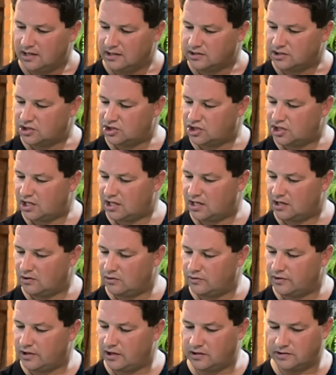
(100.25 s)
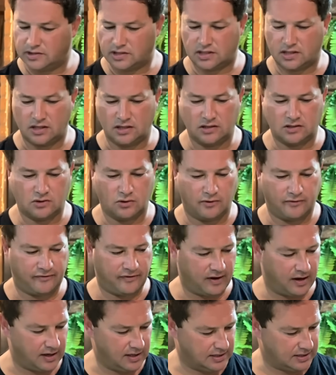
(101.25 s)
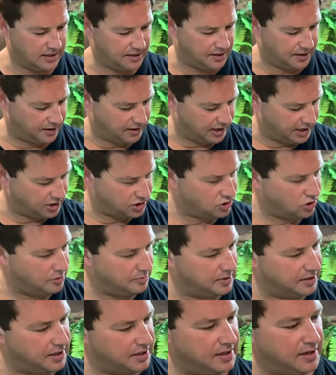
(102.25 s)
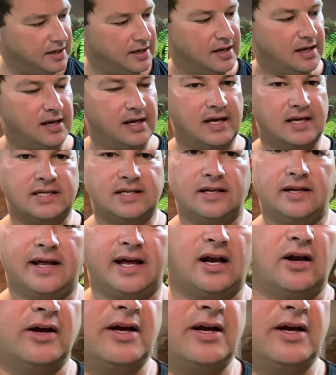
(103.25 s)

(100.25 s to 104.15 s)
Just checking all the old skins off here. He's done a great job at it. Isn't that?